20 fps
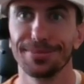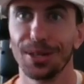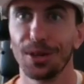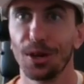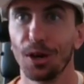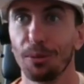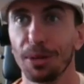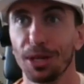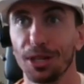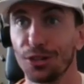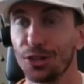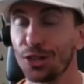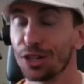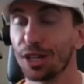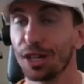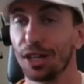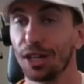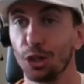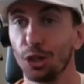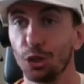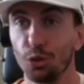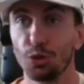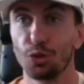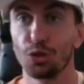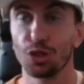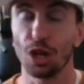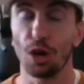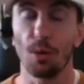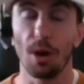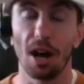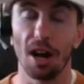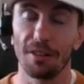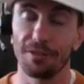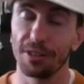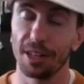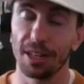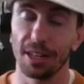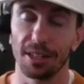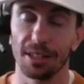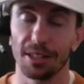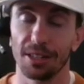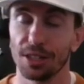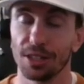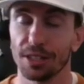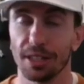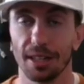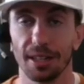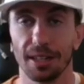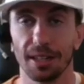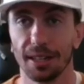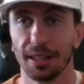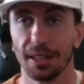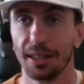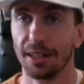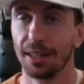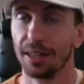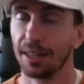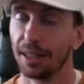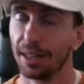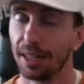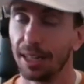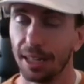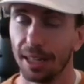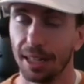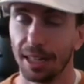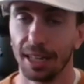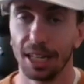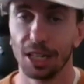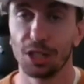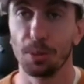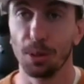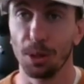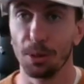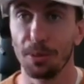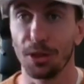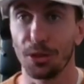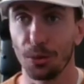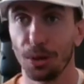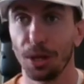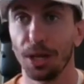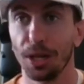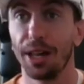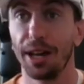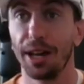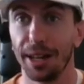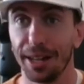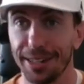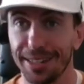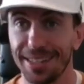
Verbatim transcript: you know what I mean? You're just going to lose so often. And just like, it's put me through a lot.